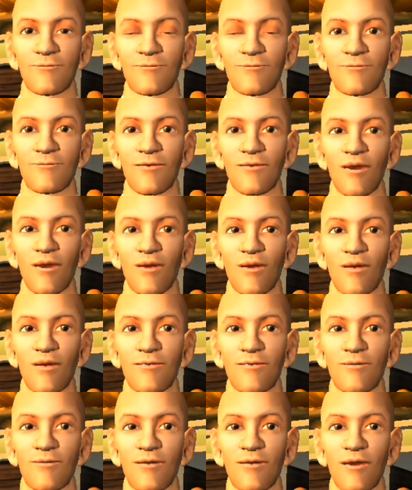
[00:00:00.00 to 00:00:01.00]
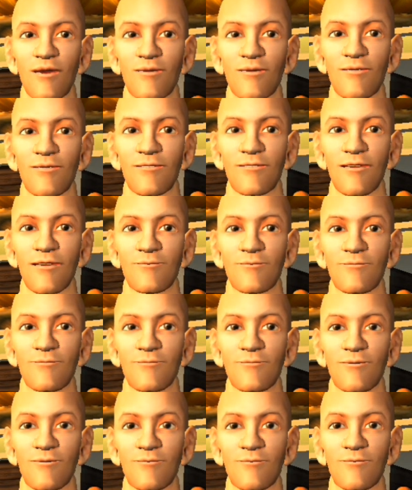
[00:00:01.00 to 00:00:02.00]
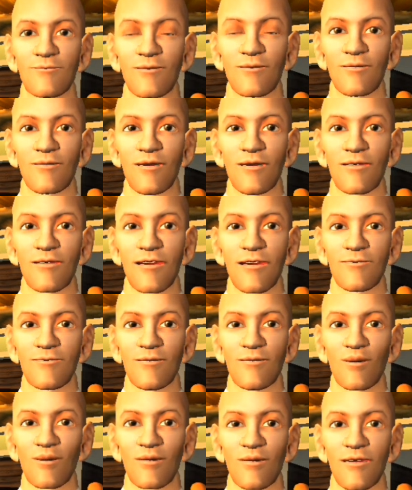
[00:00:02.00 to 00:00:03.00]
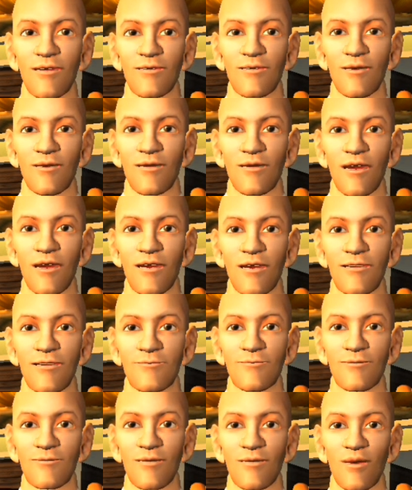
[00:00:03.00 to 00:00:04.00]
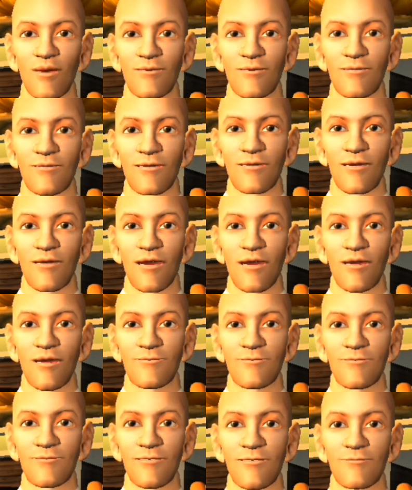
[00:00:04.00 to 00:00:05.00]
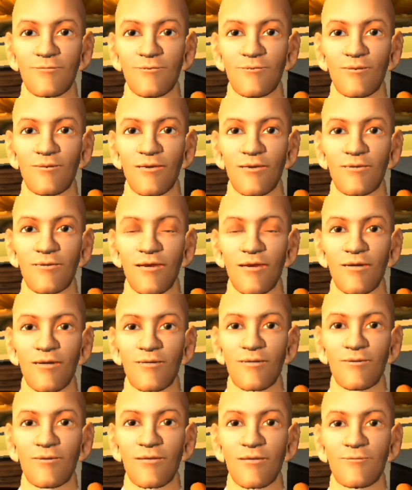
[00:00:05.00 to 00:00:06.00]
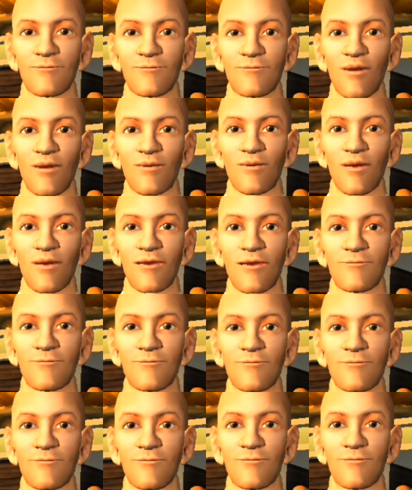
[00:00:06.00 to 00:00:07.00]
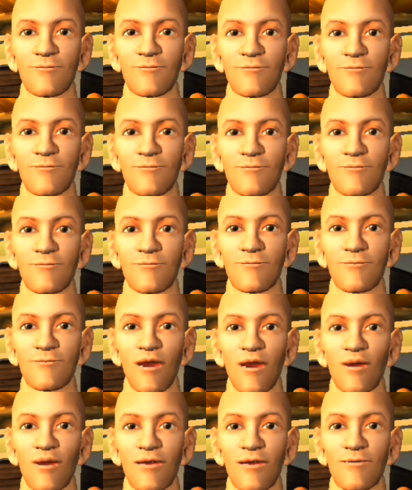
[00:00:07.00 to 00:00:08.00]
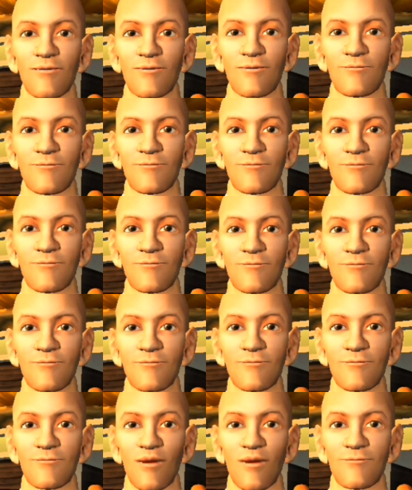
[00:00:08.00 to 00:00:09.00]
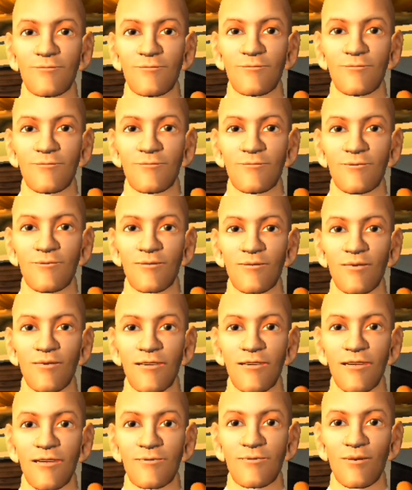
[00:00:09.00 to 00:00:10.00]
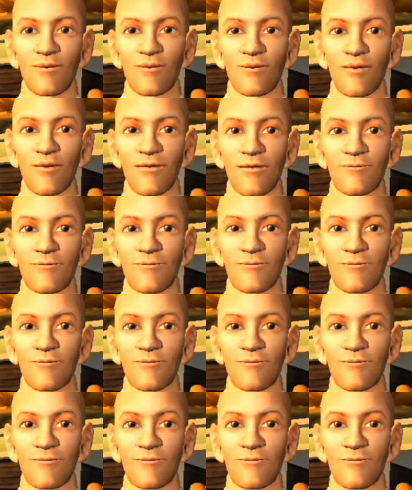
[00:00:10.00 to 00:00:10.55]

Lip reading: got something out of this talk, and you can always feel free to email me through my website or through Adam or however. And well, you're very welcome.